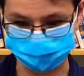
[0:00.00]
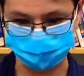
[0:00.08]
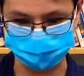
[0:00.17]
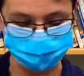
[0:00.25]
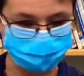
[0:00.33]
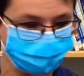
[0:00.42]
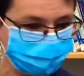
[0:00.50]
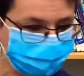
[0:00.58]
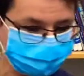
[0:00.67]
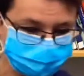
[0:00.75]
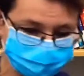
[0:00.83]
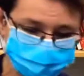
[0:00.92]
up.
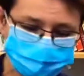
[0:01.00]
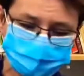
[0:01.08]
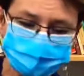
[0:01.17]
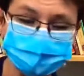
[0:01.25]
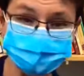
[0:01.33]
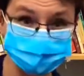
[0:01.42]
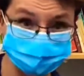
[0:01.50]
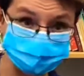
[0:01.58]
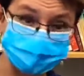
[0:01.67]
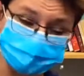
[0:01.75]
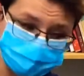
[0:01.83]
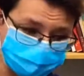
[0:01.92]
So you'll
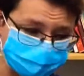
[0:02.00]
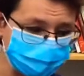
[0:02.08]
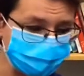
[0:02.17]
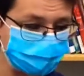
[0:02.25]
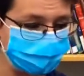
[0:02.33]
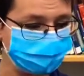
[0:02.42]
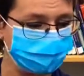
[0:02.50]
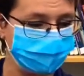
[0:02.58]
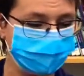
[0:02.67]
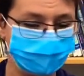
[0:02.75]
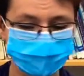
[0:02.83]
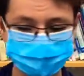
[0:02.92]
get the book.
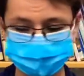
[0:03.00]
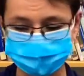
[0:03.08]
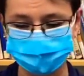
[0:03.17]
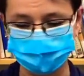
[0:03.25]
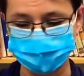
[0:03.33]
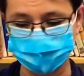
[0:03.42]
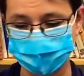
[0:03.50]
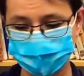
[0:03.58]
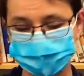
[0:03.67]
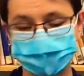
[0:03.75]
You're going to get